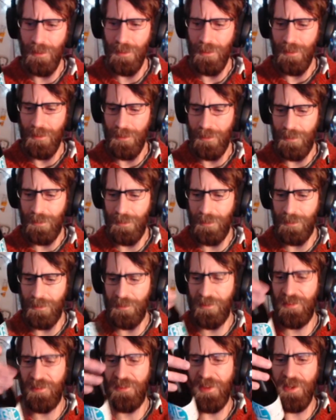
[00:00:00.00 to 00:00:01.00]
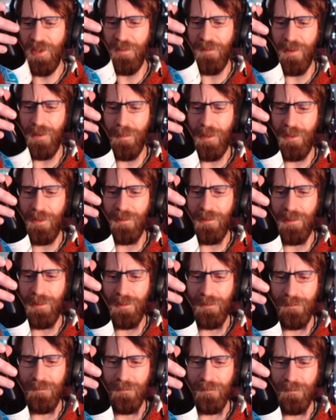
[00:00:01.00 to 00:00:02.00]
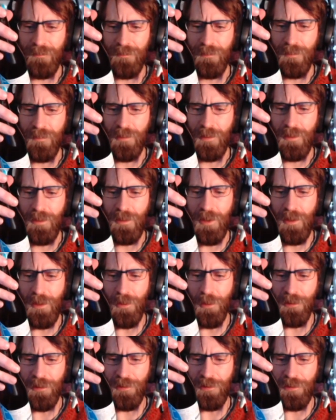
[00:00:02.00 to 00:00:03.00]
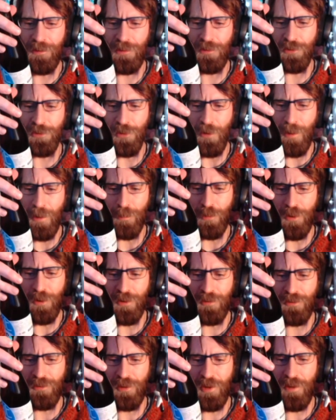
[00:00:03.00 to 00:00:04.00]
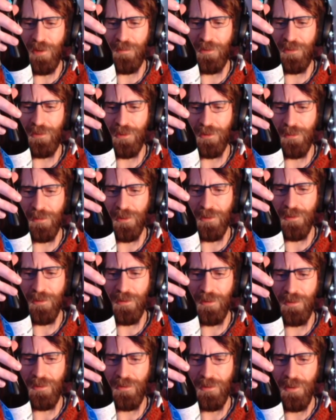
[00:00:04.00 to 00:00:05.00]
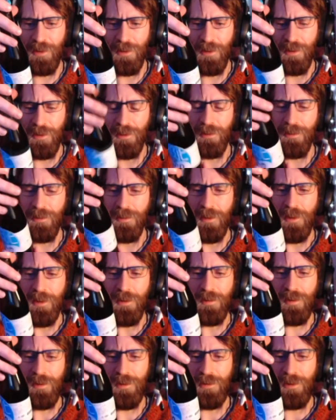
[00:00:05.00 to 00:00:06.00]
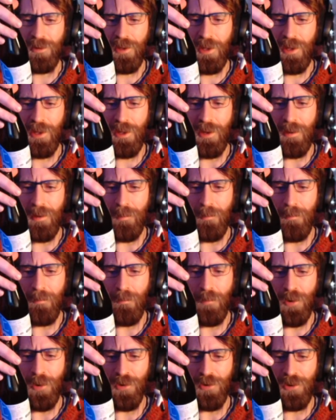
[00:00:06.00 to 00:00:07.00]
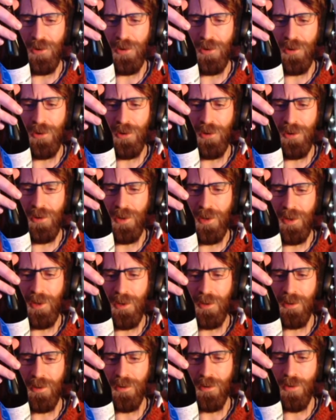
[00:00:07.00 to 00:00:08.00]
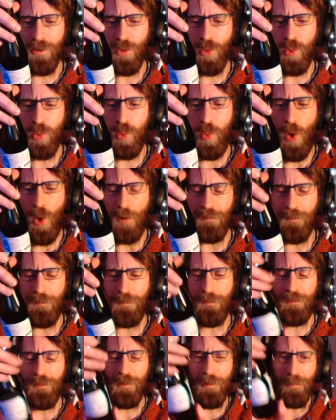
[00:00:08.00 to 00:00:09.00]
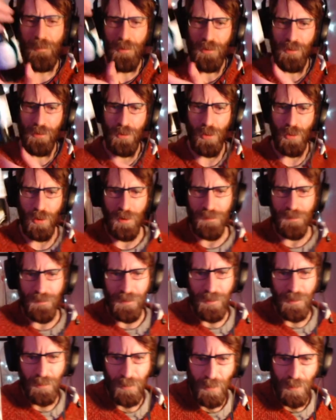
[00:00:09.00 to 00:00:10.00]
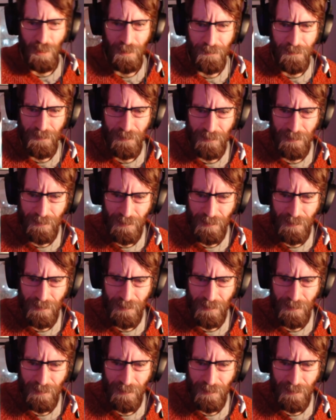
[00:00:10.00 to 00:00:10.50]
So does this say anything about it? No, all it says is store upright, serve at 6 to 8 degrees. So it's a modern quaff. A modern quaff? I don't know what quaff is.